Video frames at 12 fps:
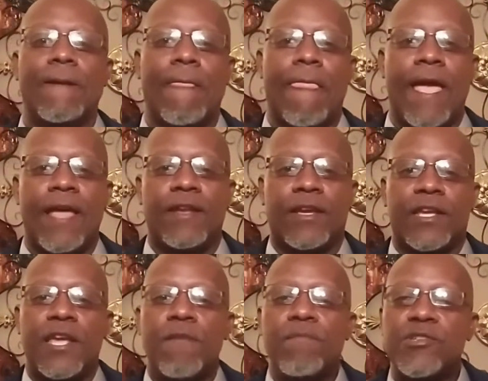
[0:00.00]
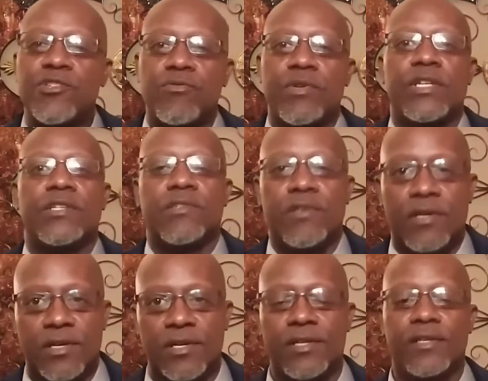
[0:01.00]
and the chemistry is
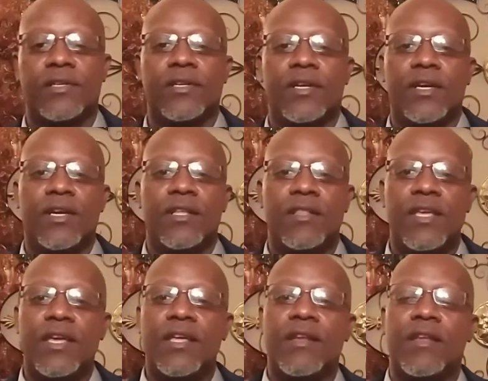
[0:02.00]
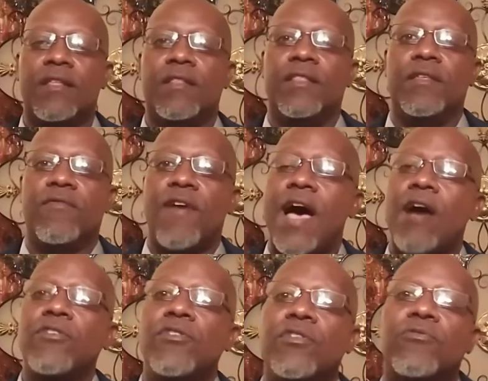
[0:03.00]
good, then the
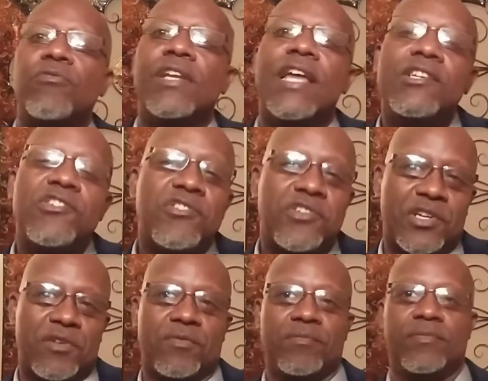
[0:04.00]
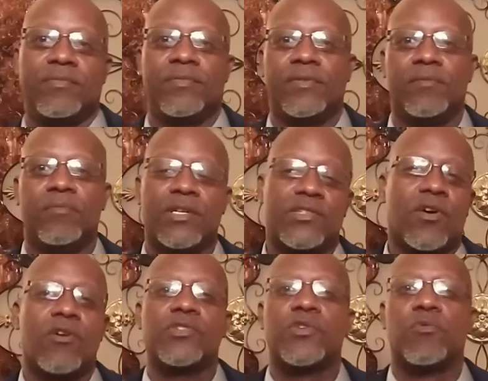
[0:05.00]
value of the relationship must
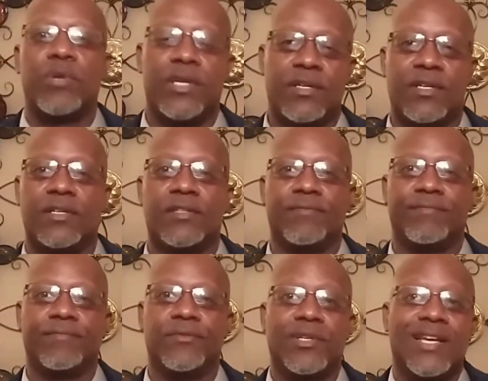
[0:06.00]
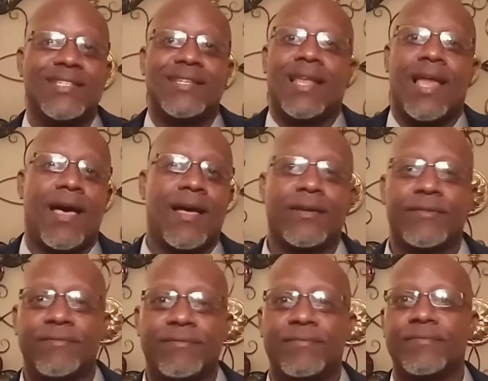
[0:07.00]
also be good. Well, that's a lie.
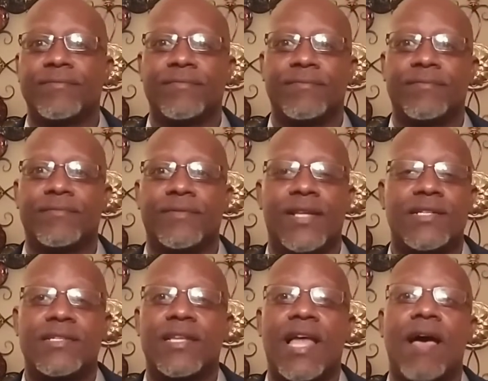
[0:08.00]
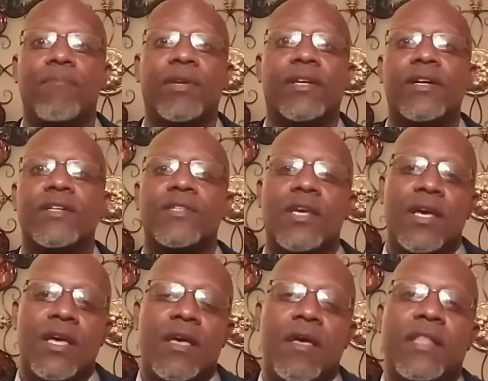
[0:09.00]
That's a lie, because
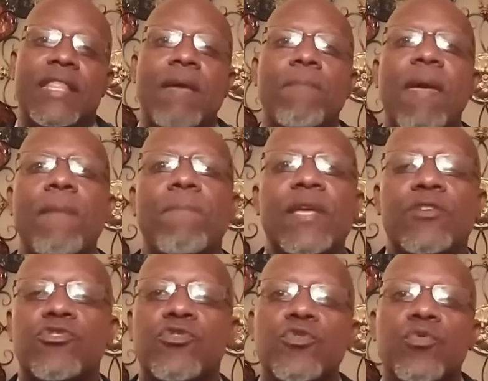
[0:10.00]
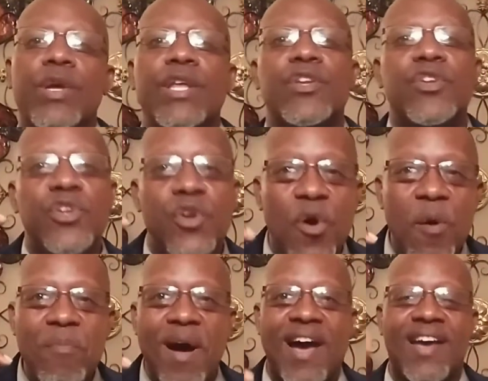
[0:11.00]
that may be true in your
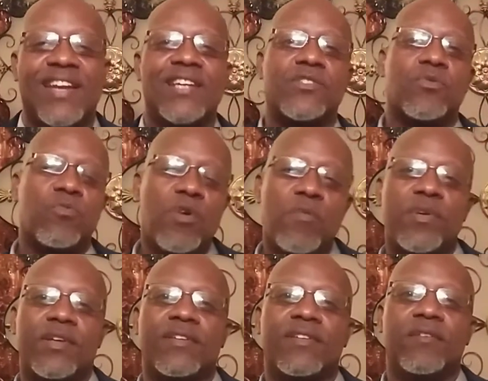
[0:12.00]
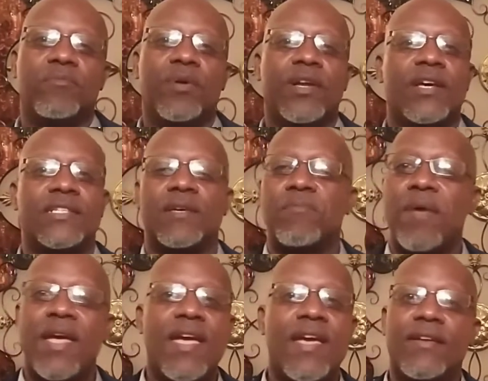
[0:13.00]
mind as a woman, but as a
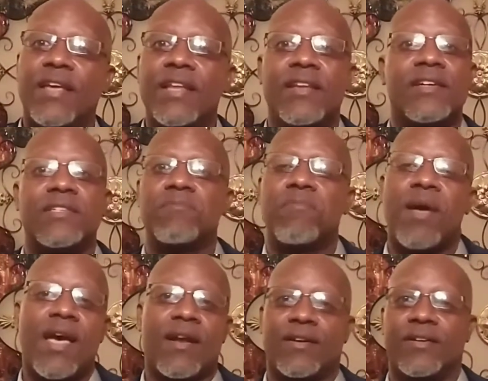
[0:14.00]
man, it doesn't matter.